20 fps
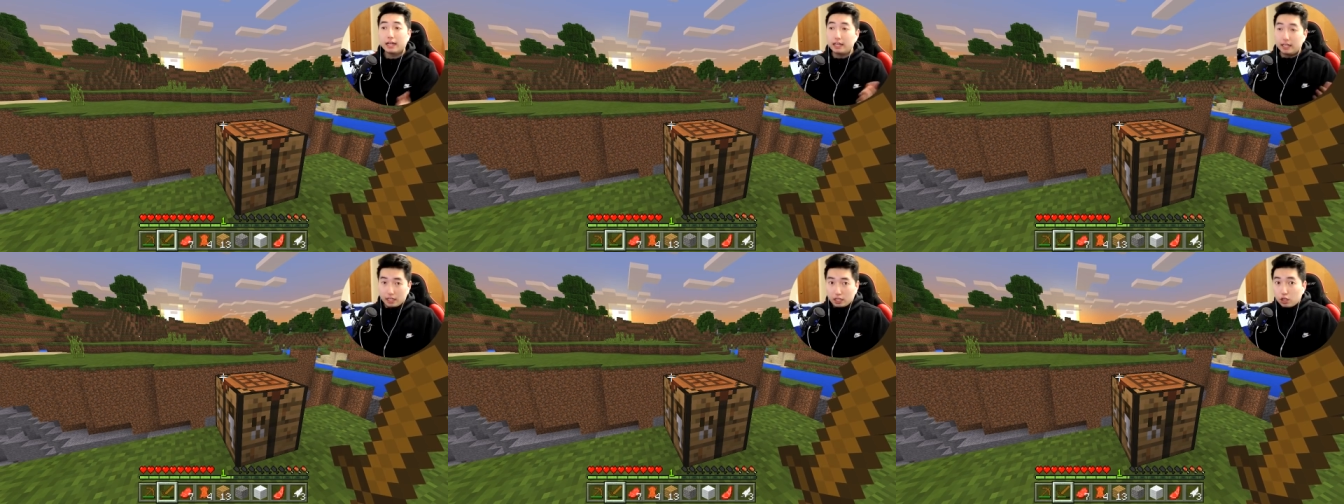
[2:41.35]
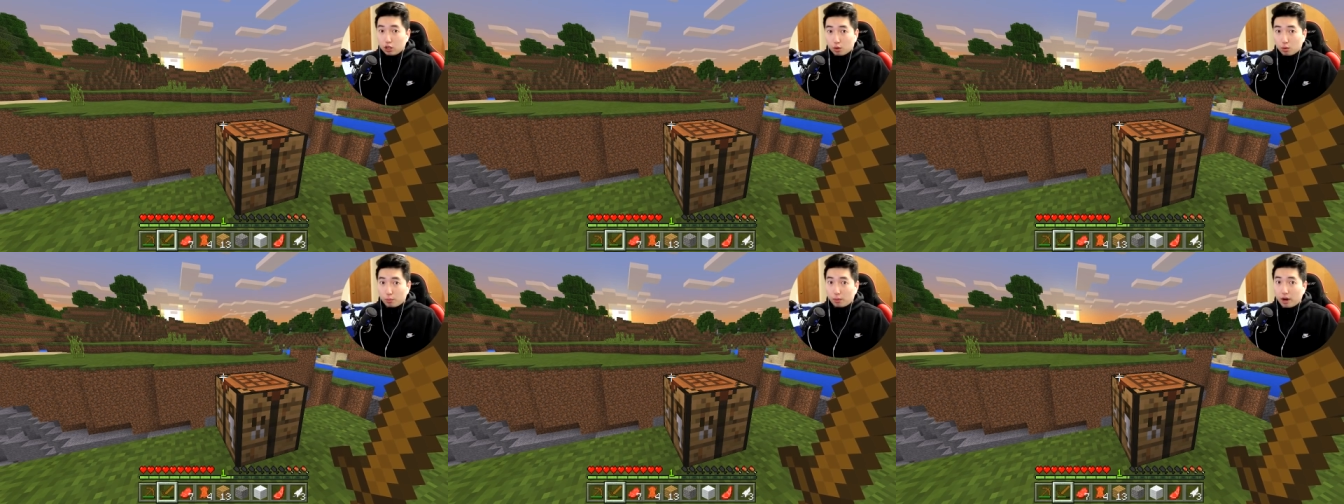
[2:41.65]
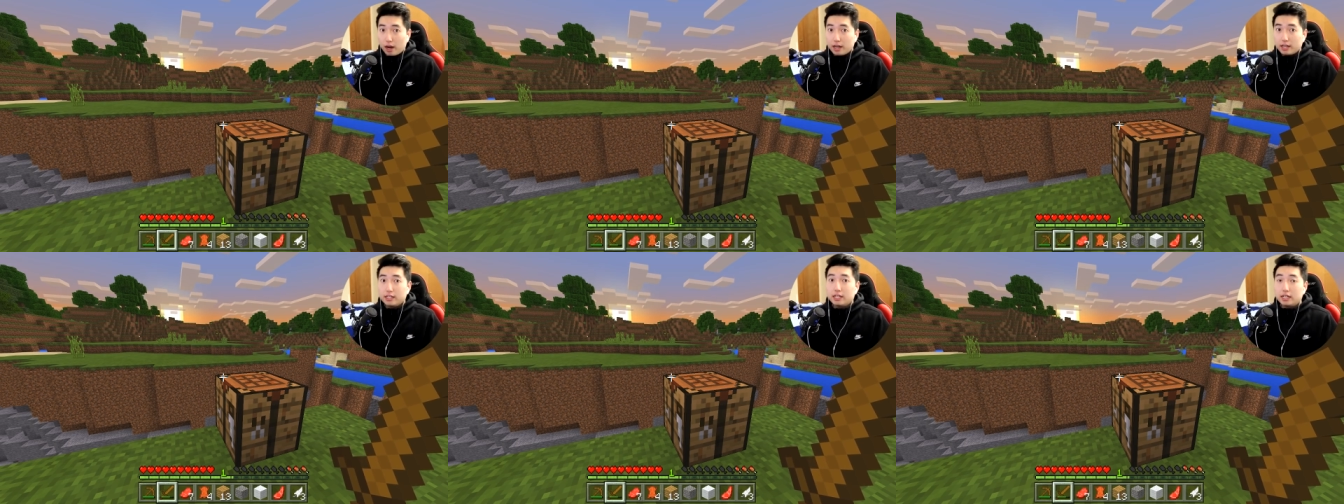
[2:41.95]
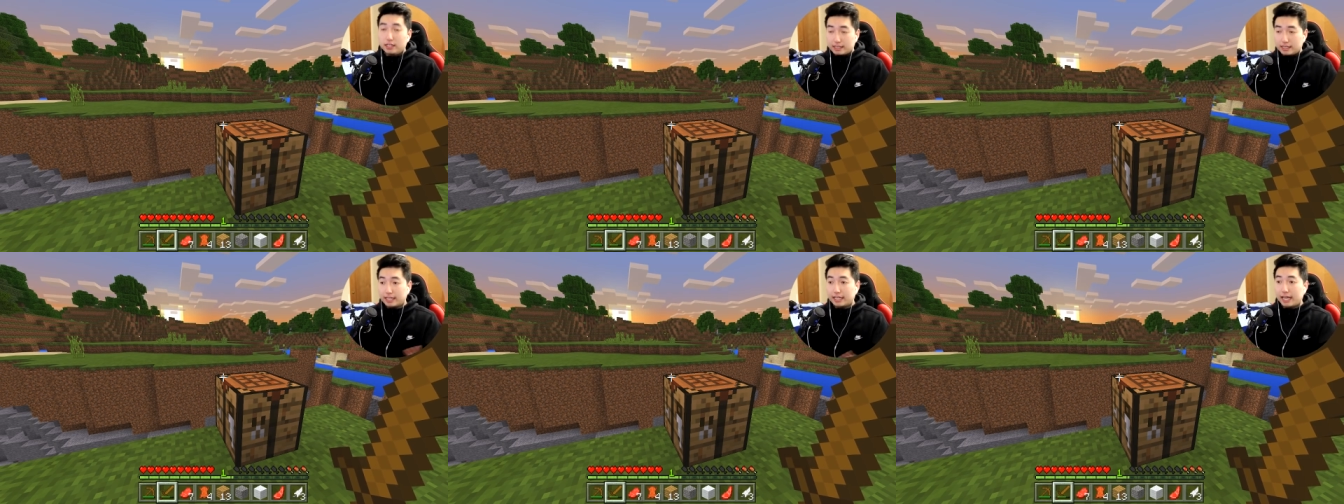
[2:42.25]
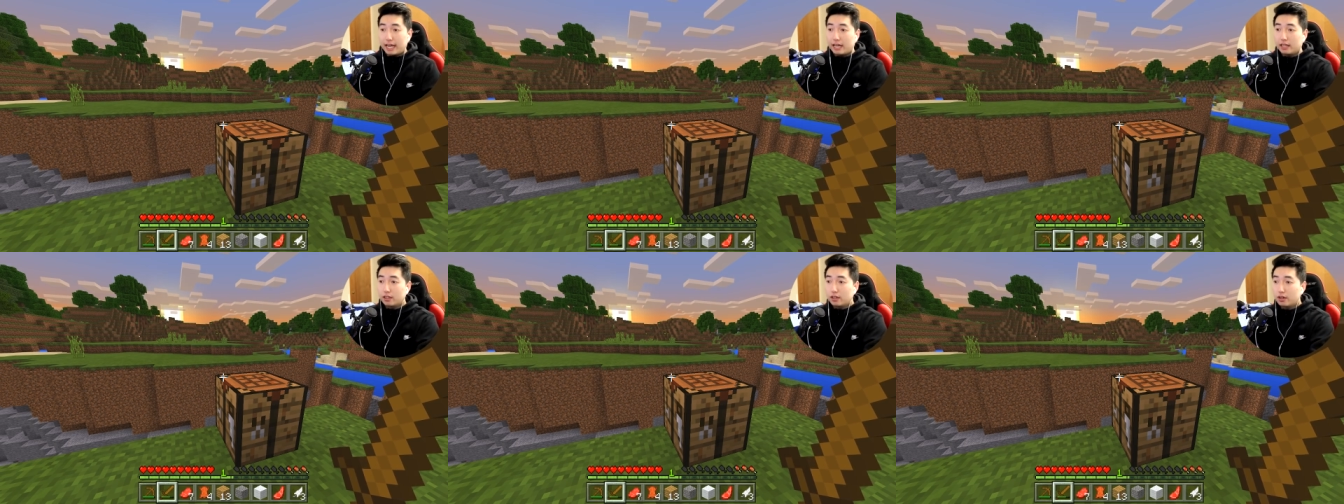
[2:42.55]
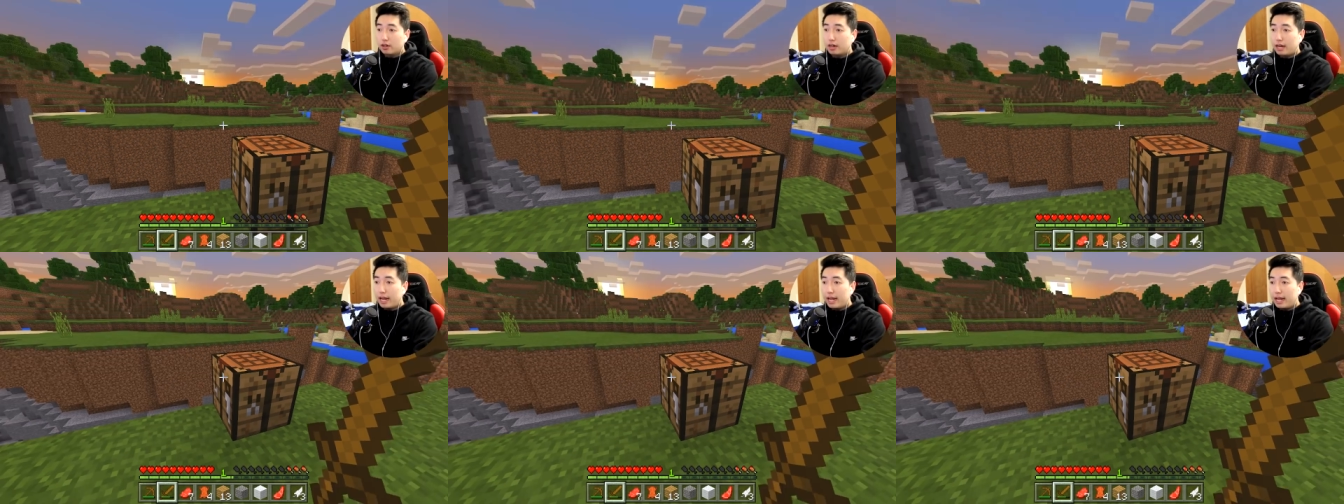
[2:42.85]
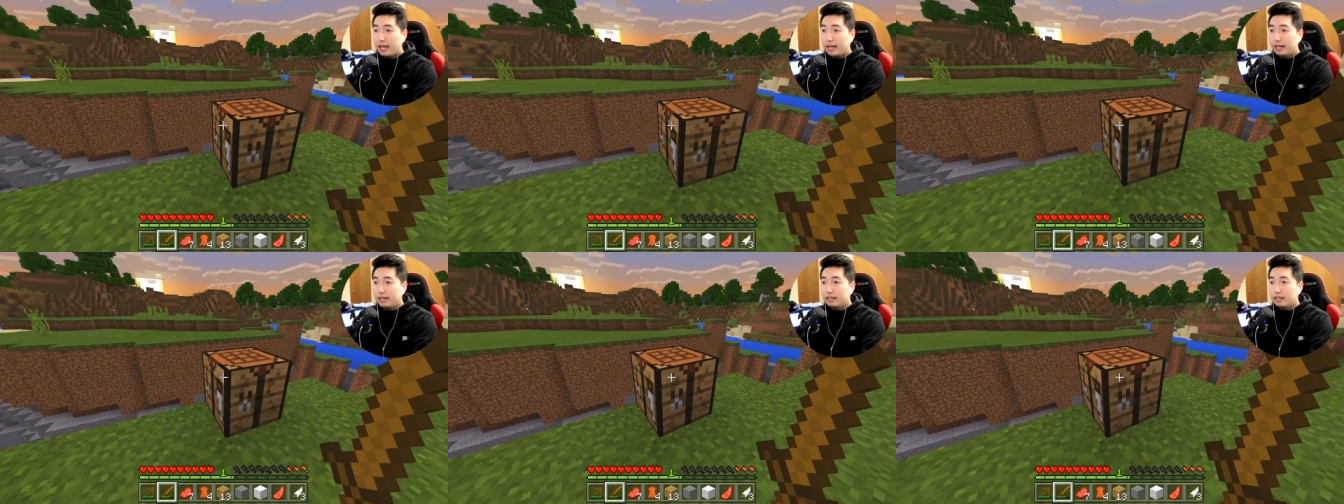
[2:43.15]
Herobrine together,
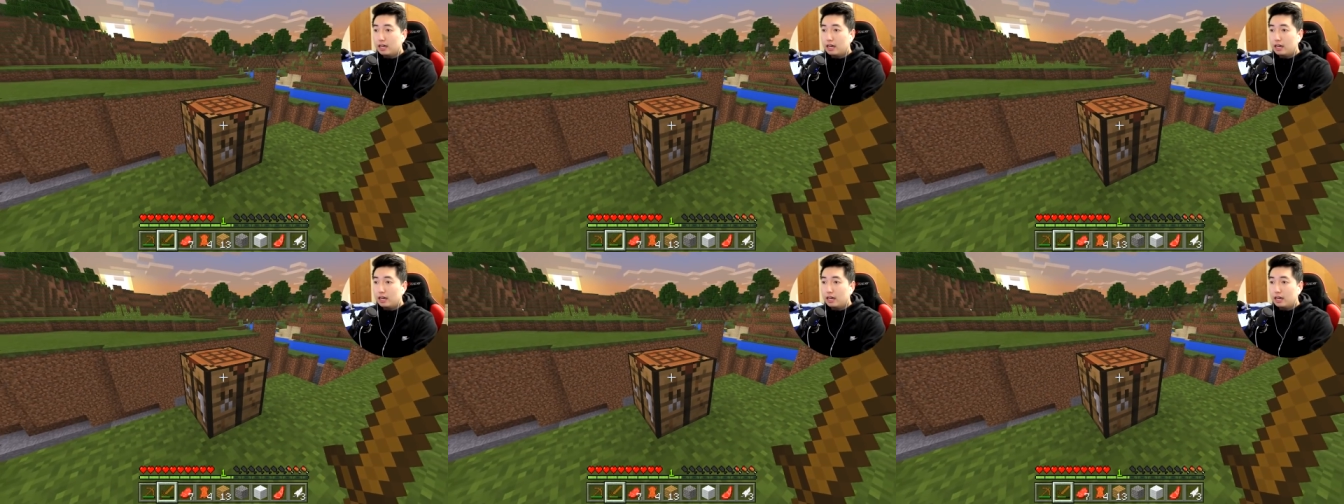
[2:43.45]
and